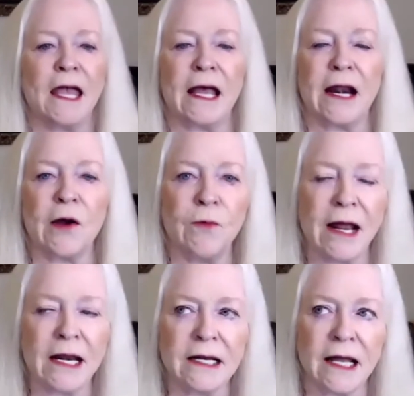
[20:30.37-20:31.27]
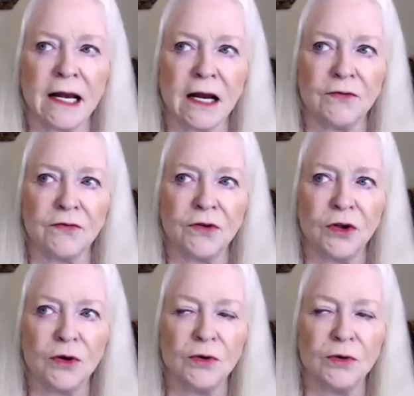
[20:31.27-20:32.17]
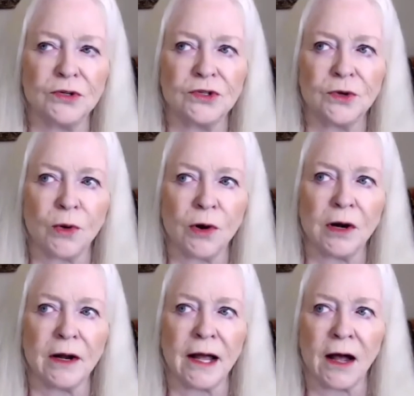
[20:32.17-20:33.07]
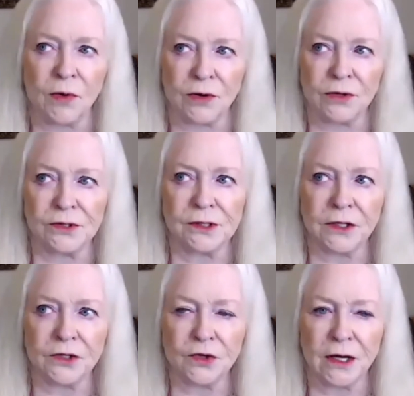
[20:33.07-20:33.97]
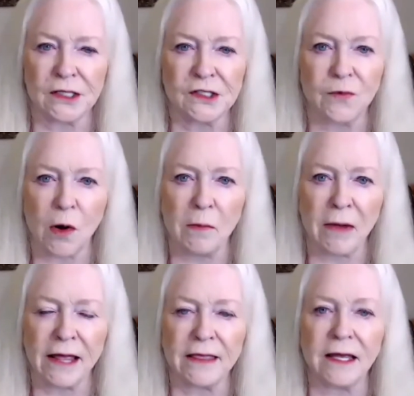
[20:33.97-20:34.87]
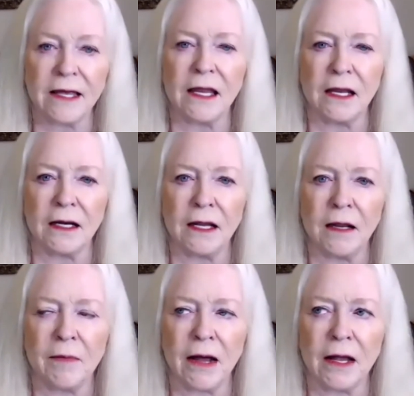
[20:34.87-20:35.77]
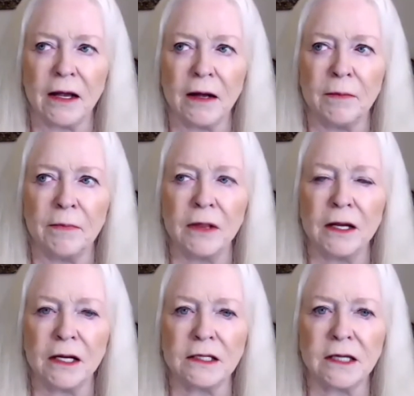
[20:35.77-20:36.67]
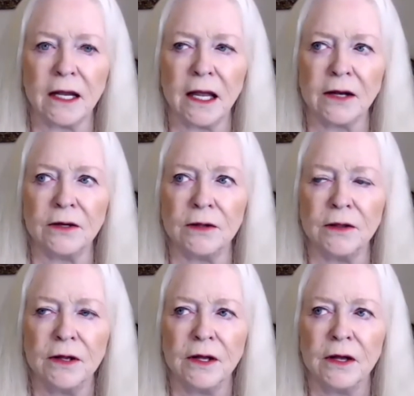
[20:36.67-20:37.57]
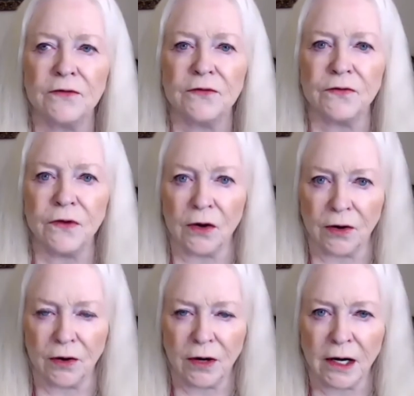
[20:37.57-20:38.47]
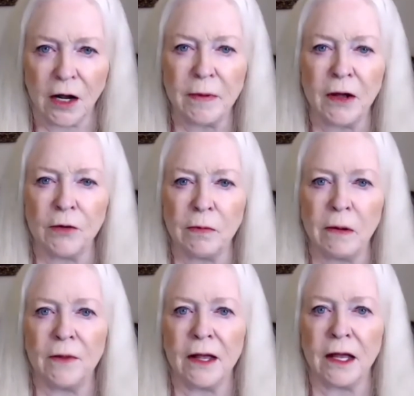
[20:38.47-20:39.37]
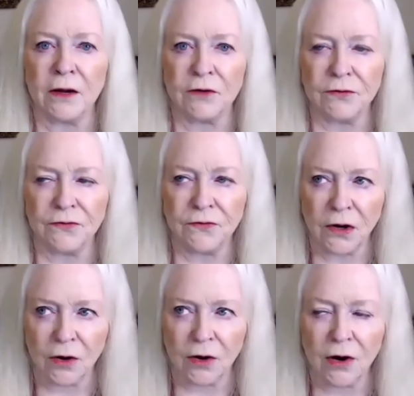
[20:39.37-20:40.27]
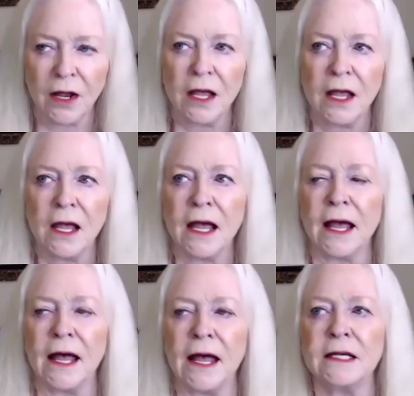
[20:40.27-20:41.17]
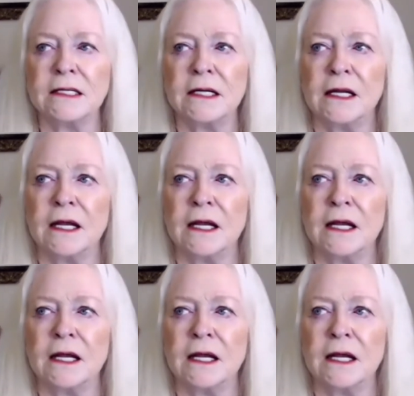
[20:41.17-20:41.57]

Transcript: and I read it. And in a few short hours, it transformed my thinking and my ability to handle fear and help other people handle fear. And